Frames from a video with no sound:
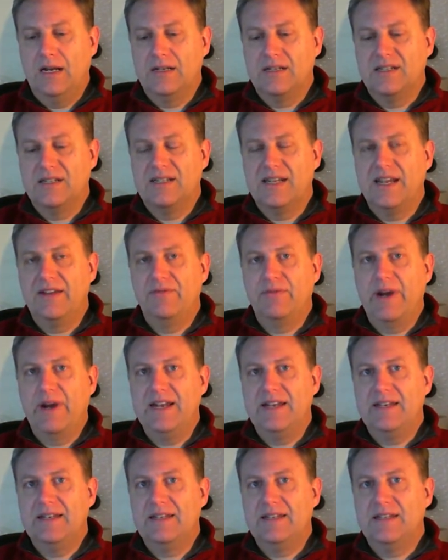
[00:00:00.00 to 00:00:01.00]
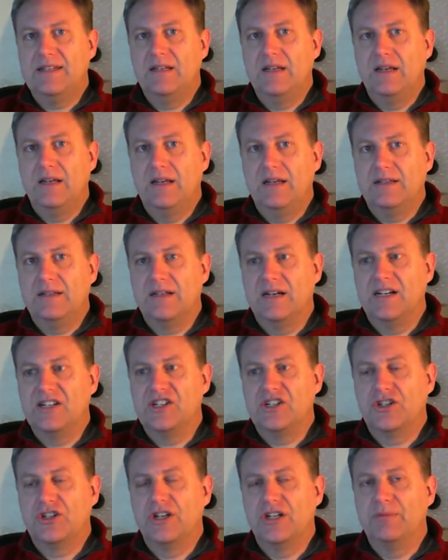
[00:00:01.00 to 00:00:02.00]
to save weight, sometimes
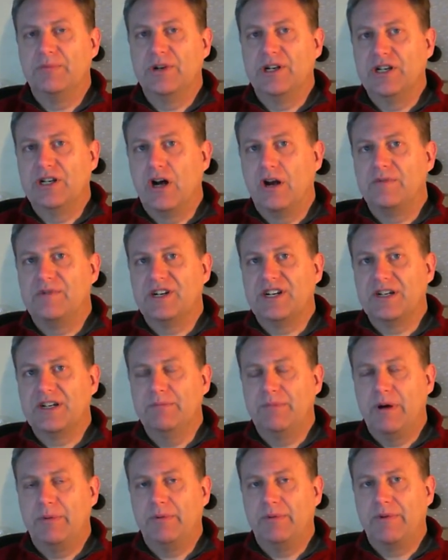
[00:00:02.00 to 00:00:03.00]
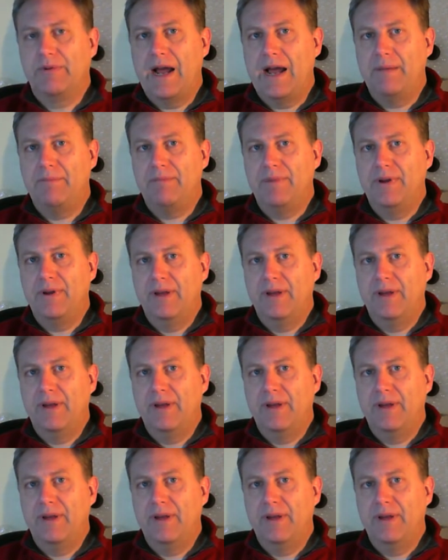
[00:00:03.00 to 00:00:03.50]
it's good to put an object in bubble wrap